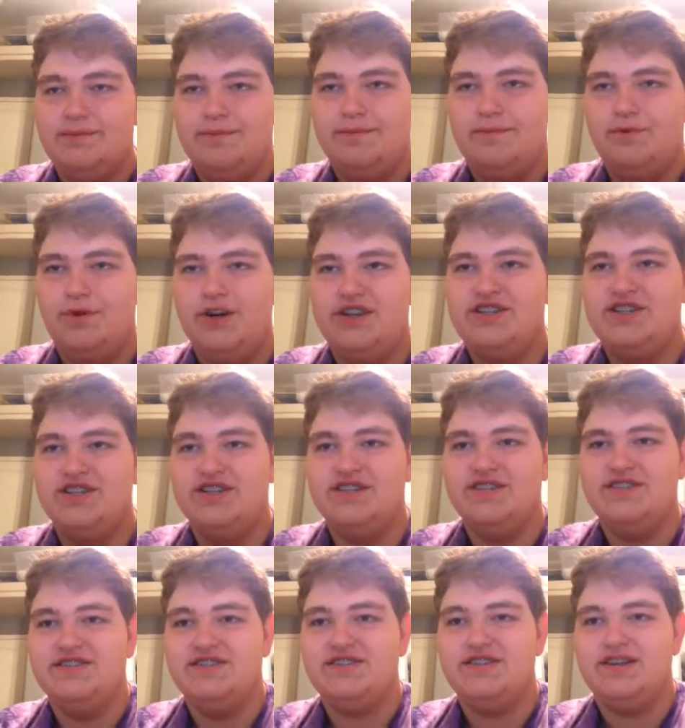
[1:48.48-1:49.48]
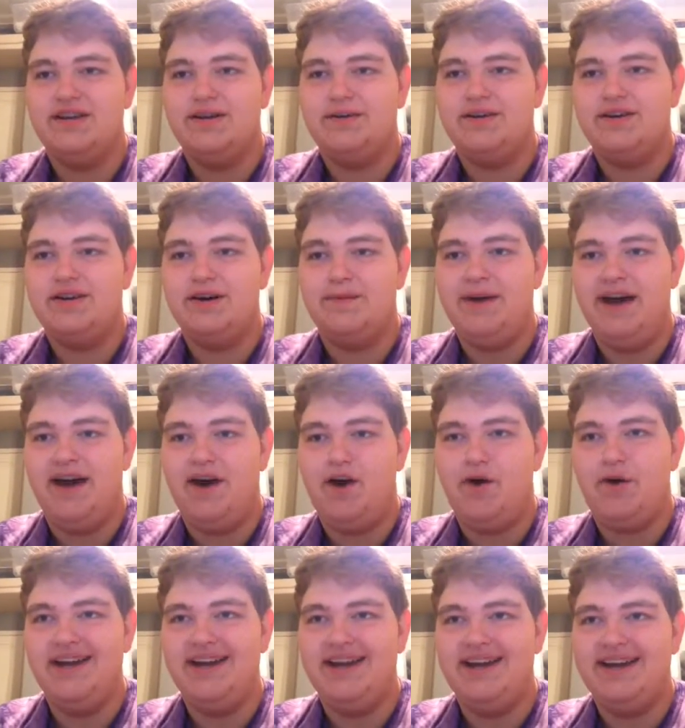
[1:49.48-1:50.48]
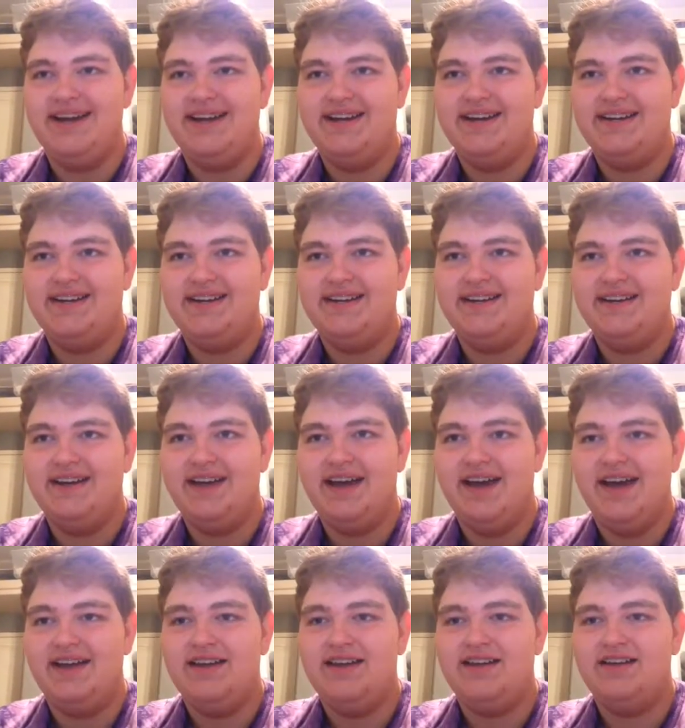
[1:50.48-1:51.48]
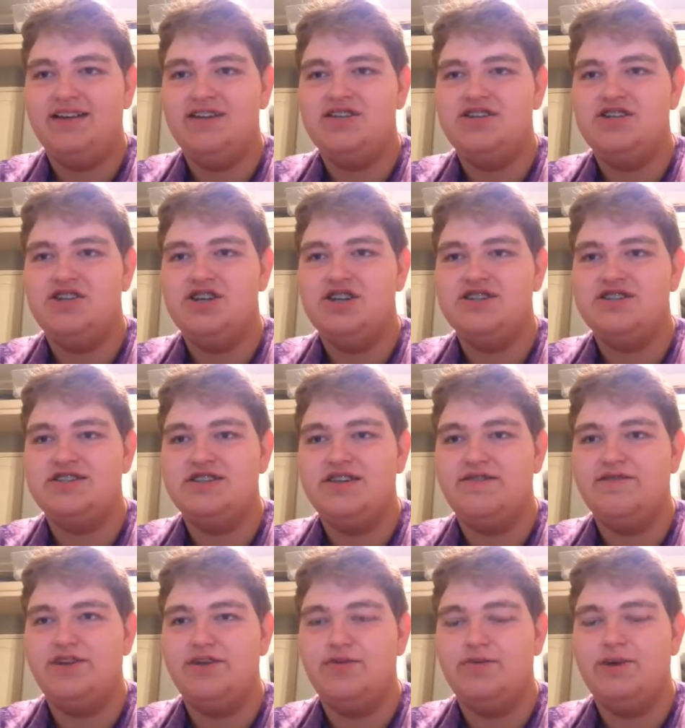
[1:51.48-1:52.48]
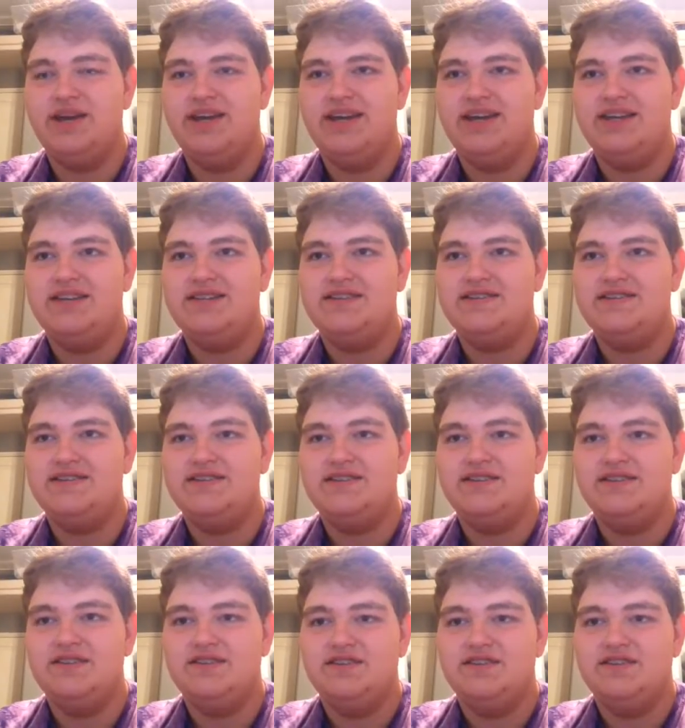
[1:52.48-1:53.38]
which is gonna come out in just a few weeks.